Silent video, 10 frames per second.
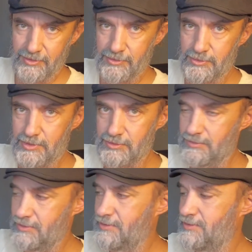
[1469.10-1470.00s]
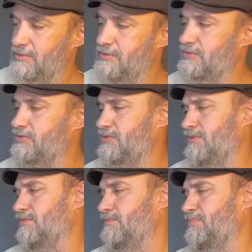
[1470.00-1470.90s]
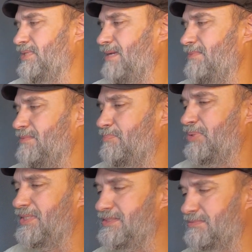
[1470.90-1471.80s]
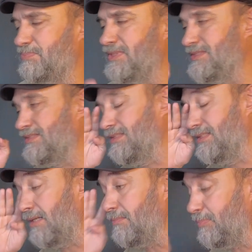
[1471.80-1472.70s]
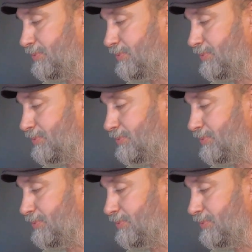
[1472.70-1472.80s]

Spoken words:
of the row. So, I mean, please dump